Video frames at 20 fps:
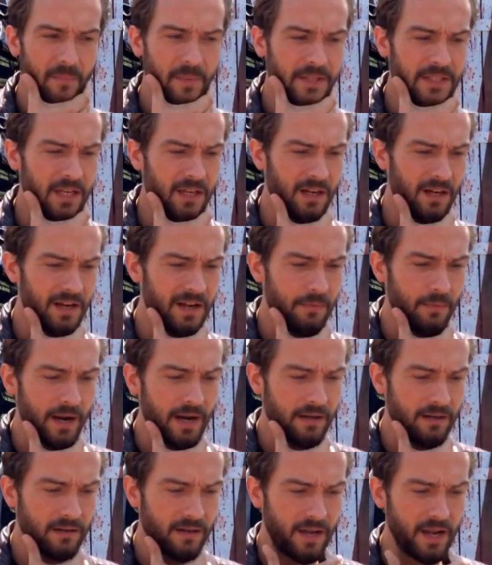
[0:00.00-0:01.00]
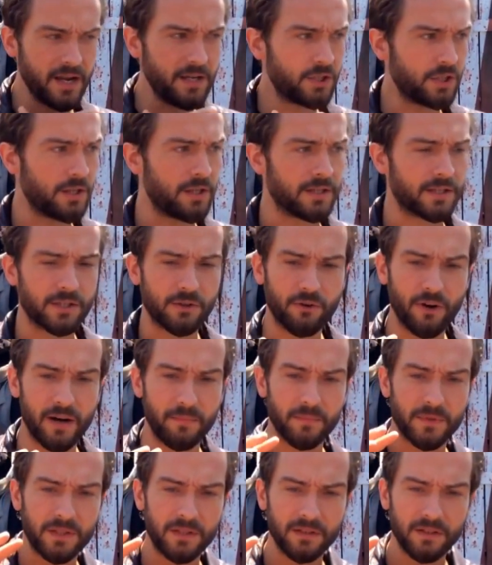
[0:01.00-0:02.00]
Particularly when each of the
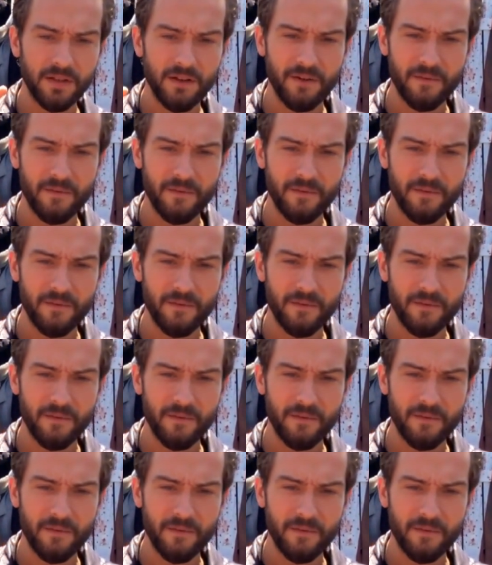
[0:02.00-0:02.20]
scripts,